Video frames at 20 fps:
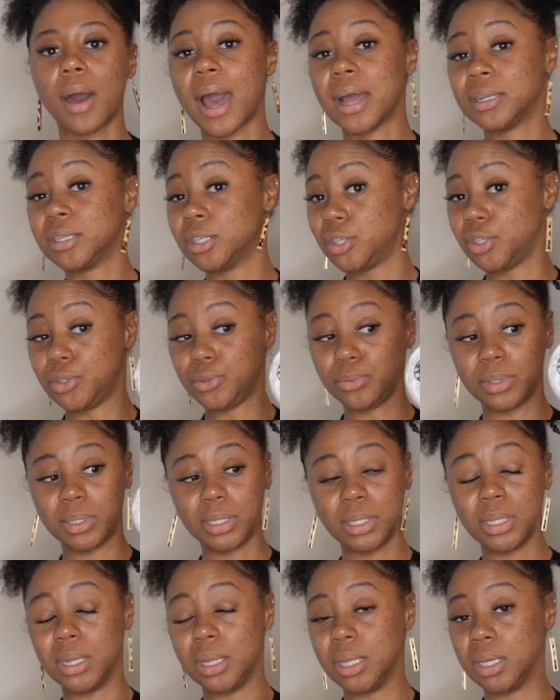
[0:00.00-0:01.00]
I just used
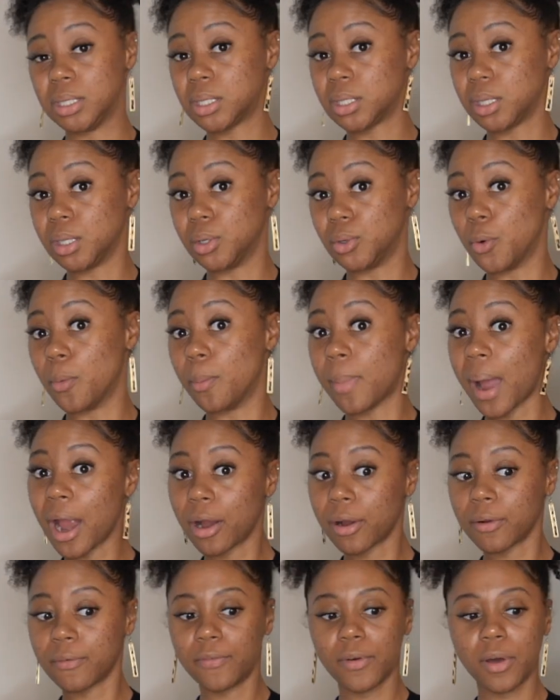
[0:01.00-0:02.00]
this little
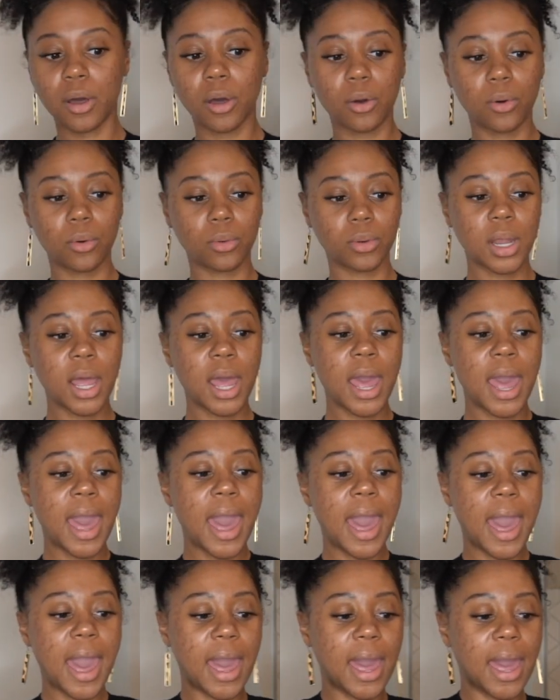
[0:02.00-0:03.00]
microphone,
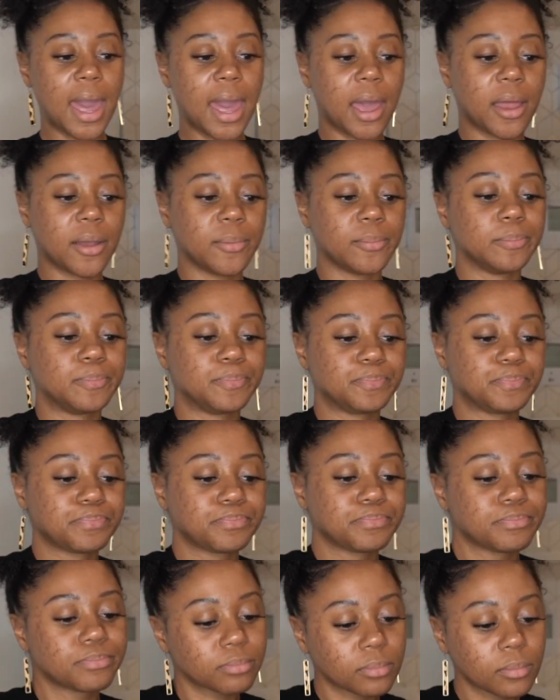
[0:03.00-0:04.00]
and
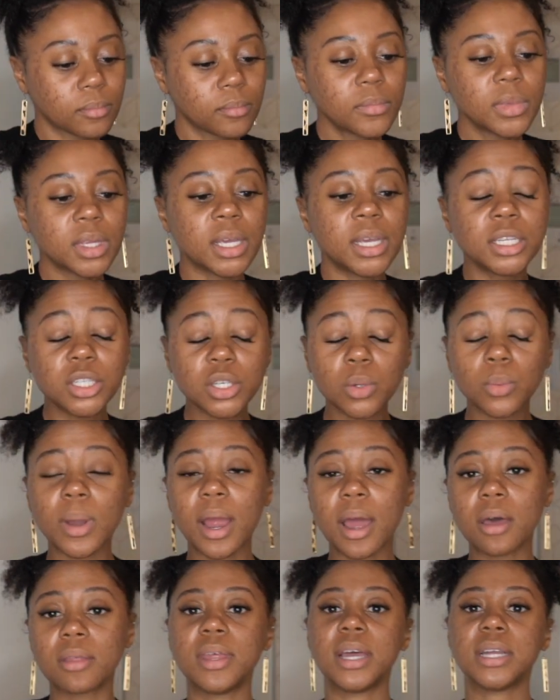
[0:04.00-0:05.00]
it's
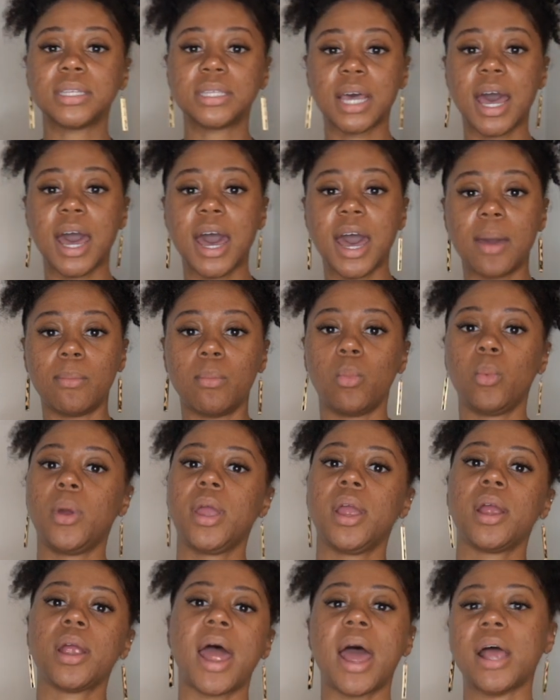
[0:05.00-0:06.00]
around that time
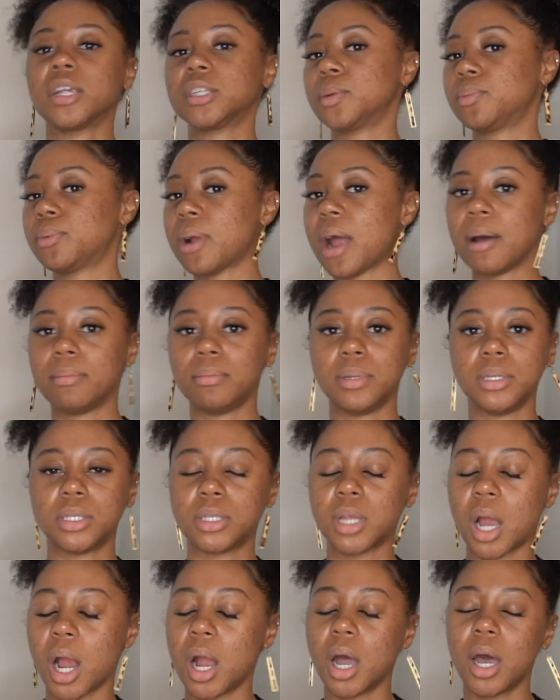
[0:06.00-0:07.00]
where I should probably
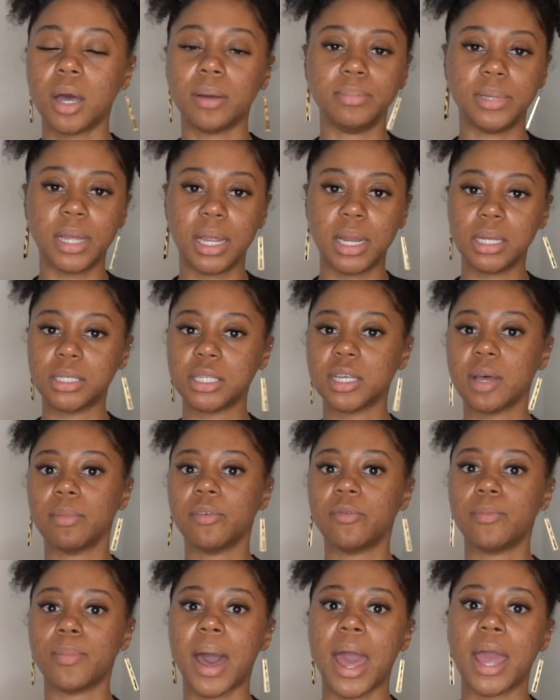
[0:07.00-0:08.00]
start updating some
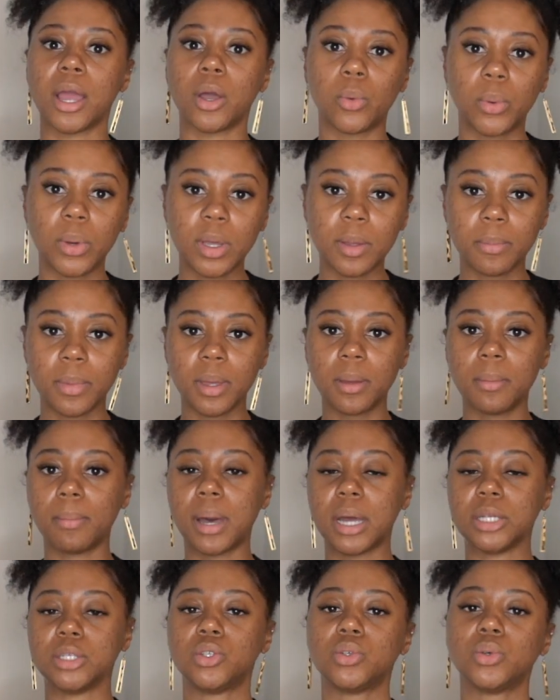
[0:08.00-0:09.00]
of my equipment,
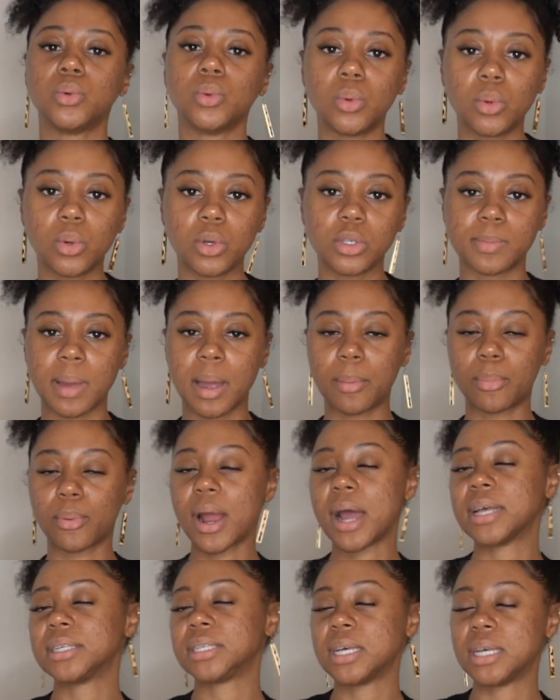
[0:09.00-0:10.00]
my tools, my
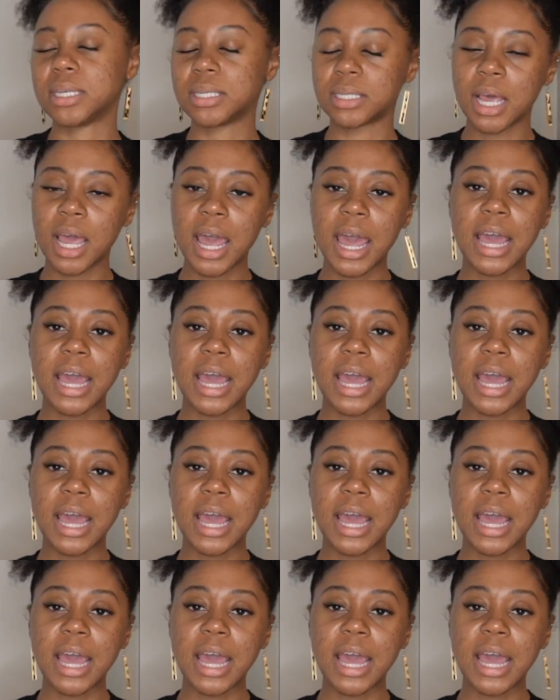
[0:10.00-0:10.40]
process,